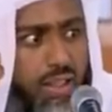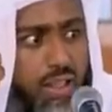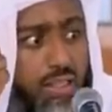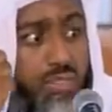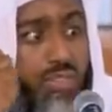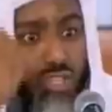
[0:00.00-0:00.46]

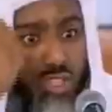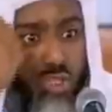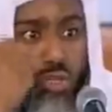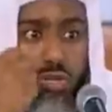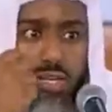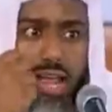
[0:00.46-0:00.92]
The
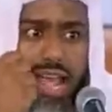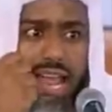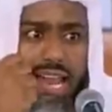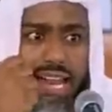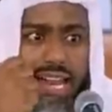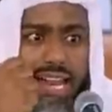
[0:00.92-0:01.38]
sunnah
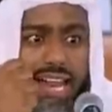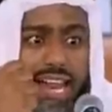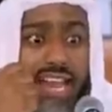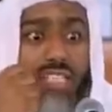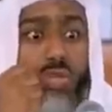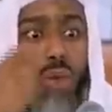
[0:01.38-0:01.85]

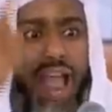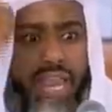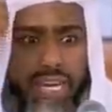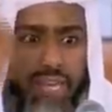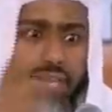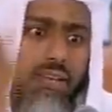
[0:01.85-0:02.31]
is
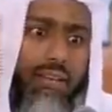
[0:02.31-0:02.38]
wahi.